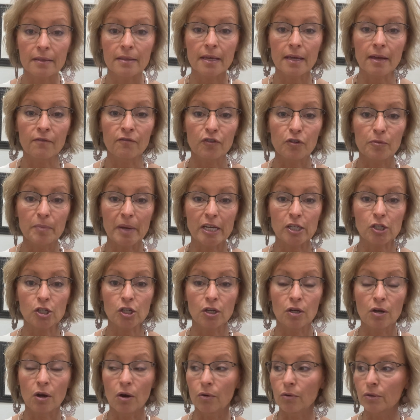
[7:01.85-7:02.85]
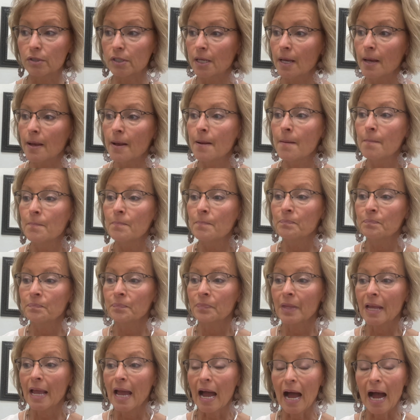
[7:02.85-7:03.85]
the information goes,
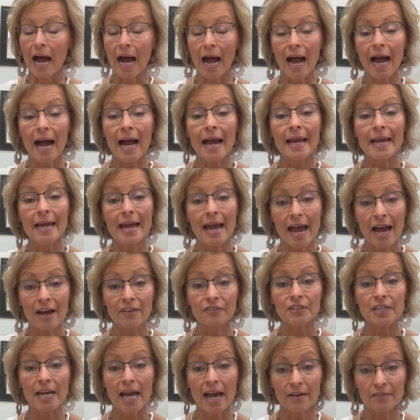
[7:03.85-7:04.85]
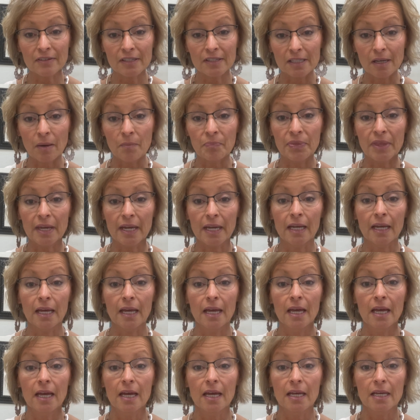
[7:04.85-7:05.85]
I have to have something
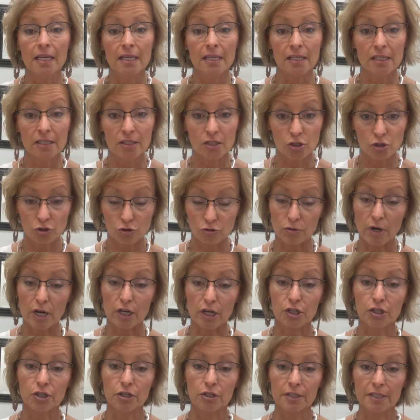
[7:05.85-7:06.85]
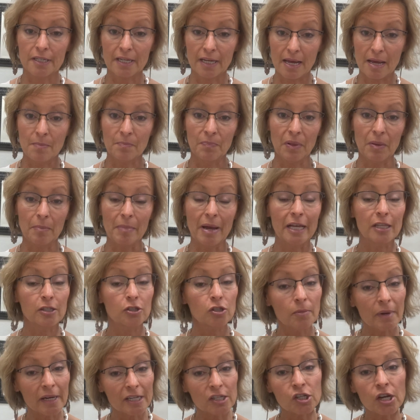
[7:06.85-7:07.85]
structured to implement.
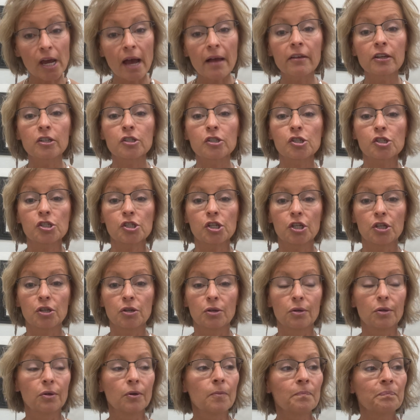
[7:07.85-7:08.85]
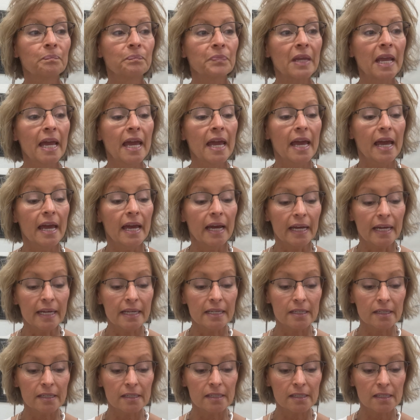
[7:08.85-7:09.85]
So my challenge to you
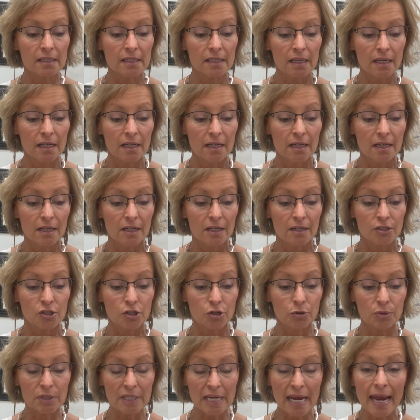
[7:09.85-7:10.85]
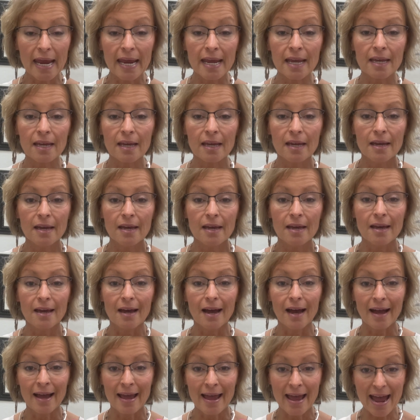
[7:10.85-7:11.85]
is to take
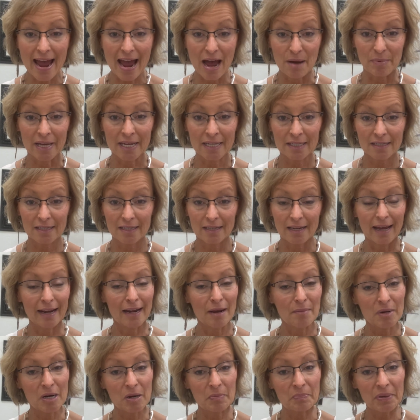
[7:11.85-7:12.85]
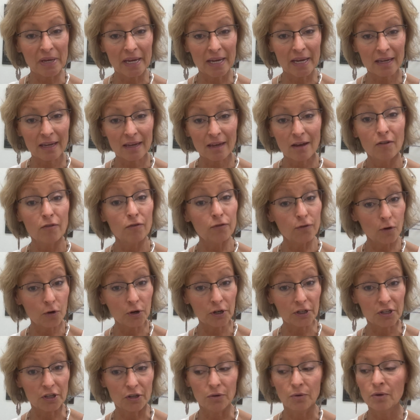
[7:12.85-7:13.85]
a habit, and I'm going to pick for
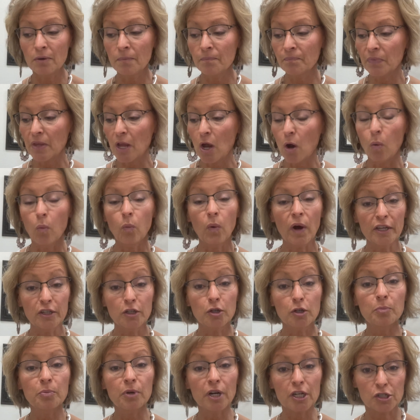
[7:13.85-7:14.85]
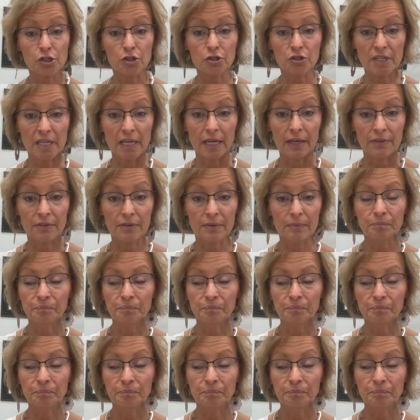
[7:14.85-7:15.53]
you when you brush your teeth.